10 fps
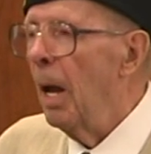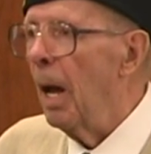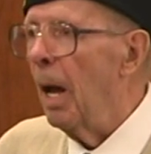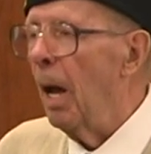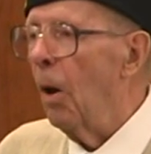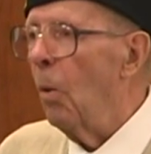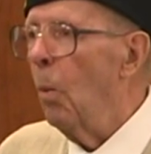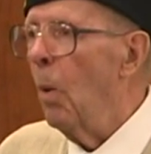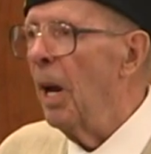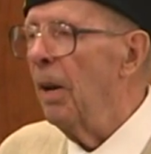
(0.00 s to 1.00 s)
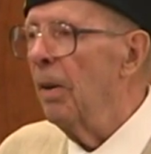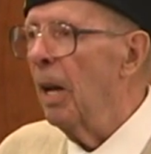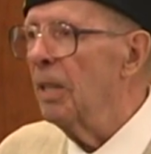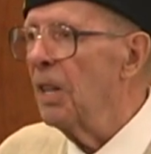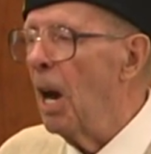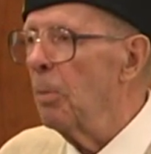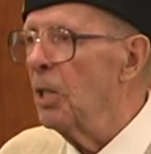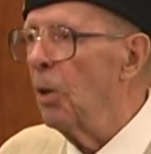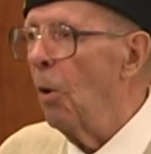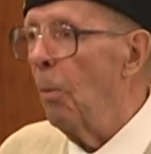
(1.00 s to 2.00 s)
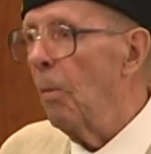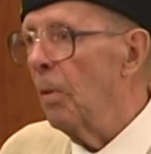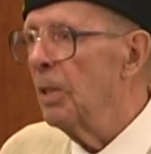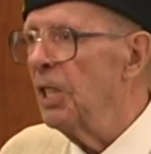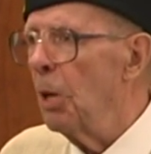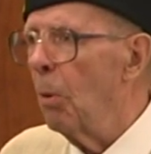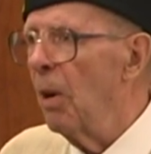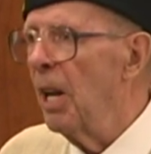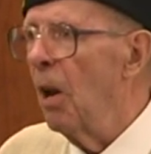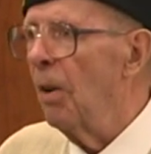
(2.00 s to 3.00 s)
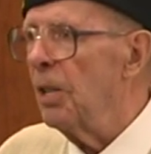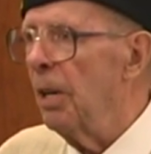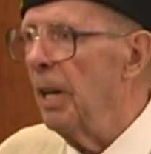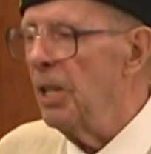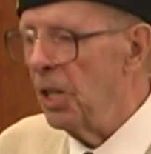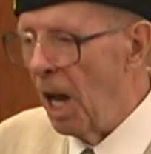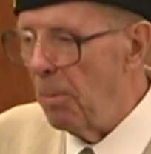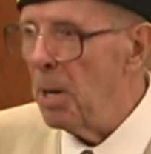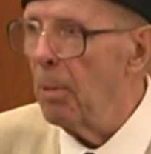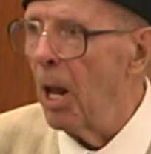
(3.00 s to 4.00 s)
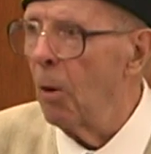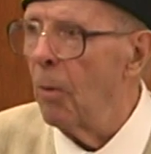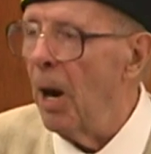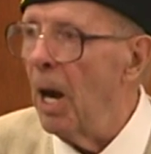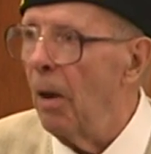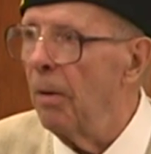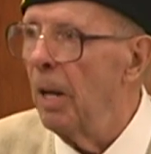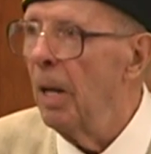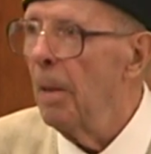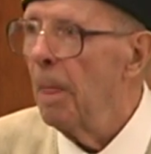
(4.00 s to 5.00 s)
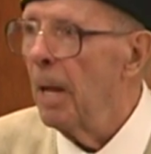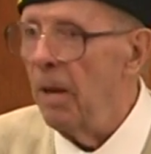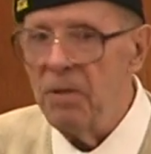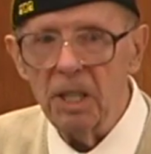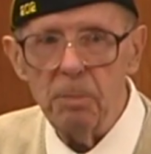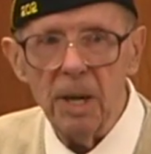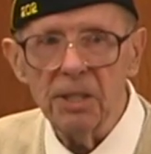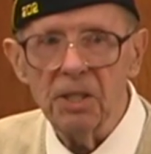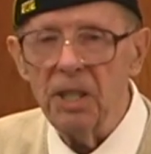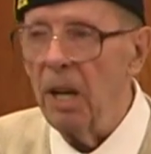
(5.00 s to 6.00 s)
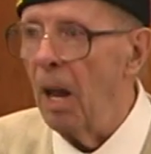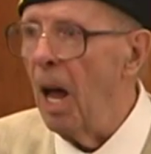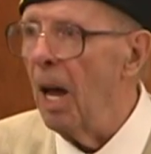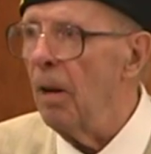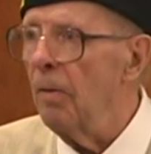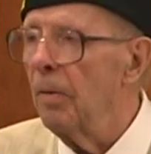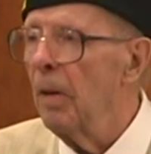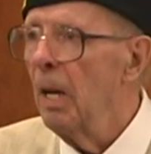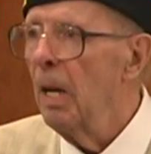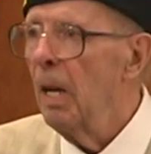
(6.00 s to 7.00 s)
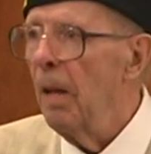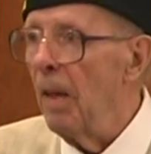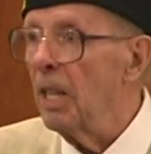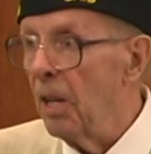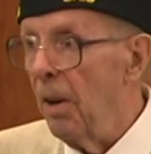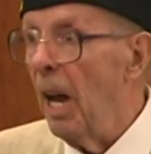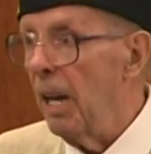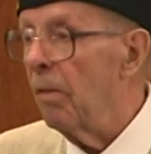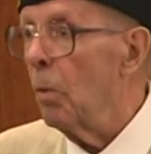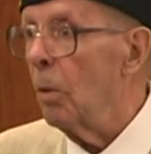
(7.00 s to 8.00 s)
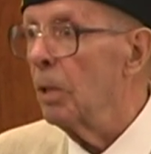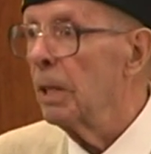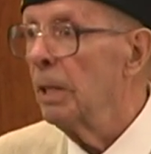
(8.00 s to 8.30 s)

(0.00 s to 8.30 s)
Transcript: uh, when a sniper is going to zero in on you. And you got to be below ground if you expect to stay alive. That's at night, of course.